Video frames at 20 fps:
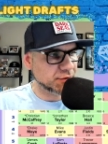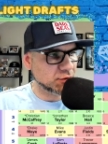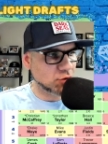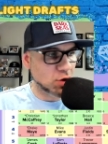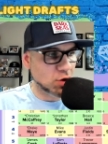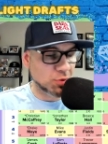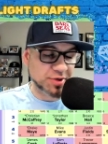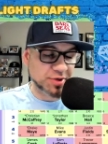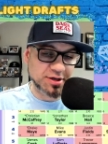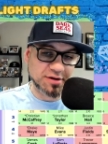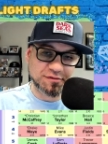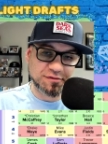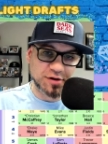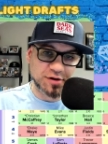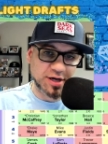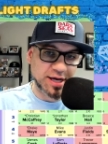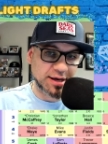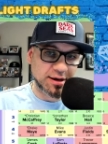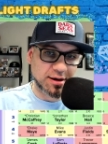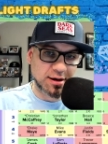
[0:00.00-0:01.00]
Won't be good for
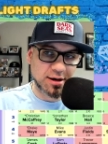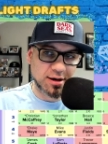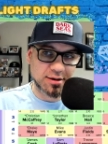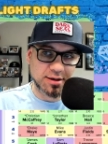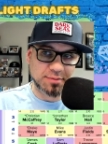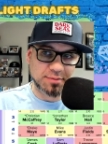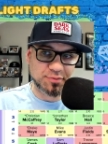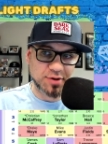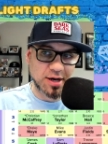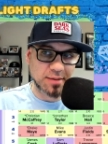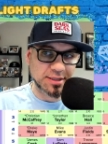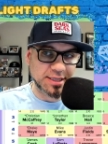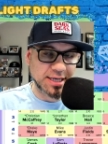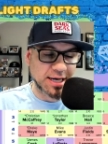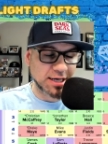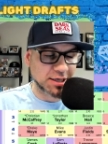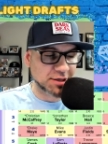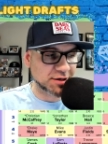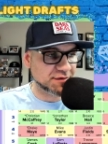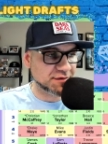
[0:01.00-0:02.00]
AR and probably
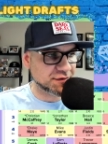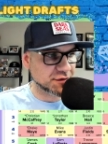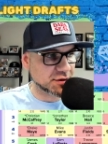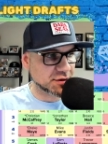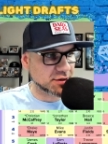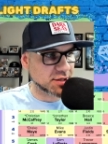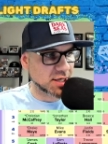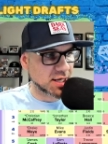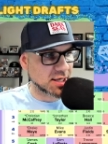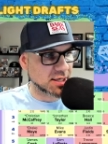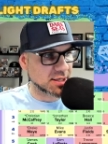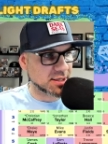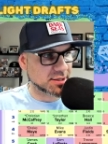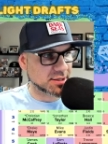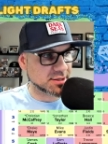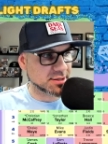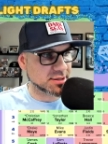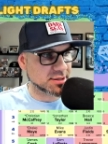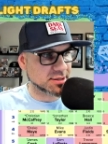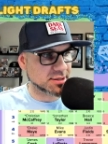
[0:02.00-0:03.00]
not good
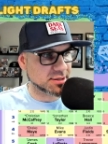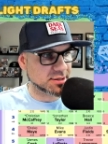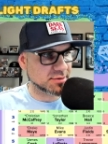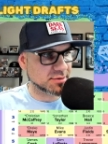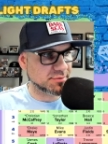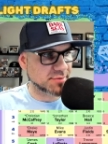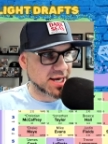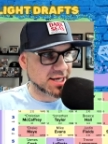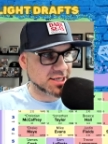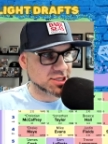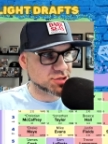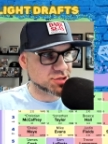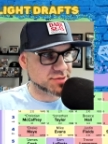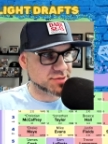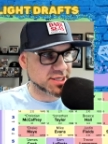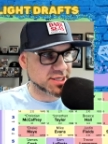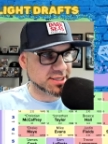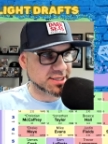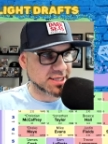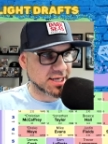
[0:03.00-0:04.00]
for
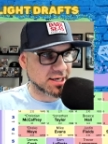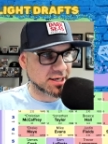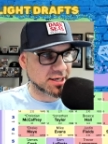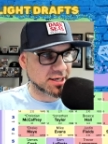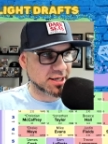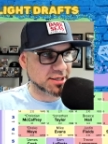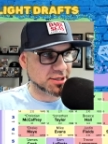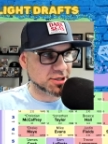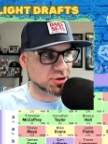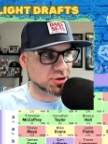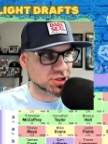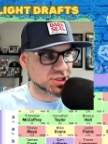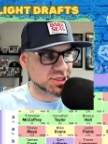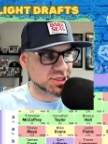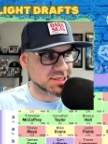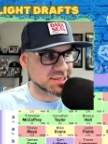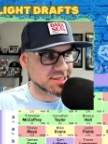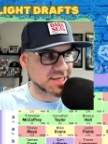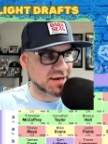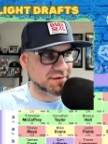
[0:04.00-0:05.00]
management and coaching
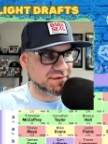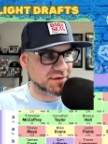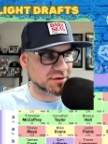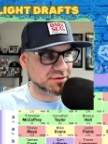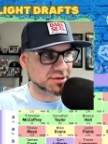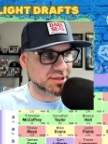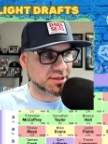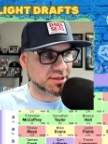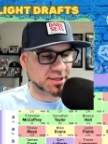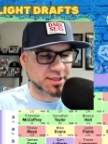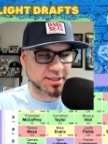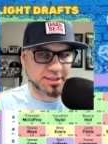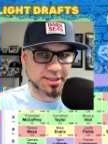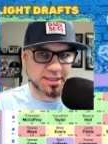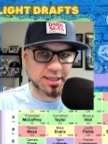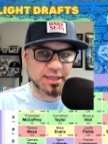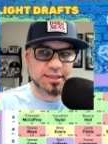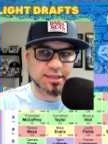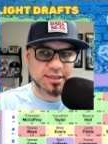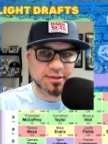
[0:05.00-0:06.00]
staff out there in
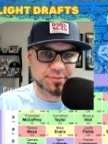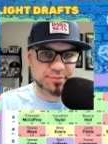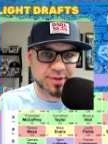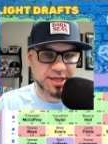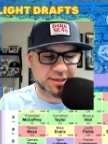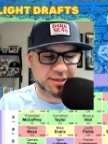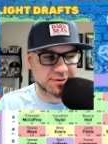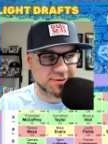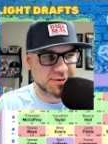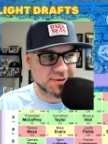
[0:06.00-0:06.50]
Indy, but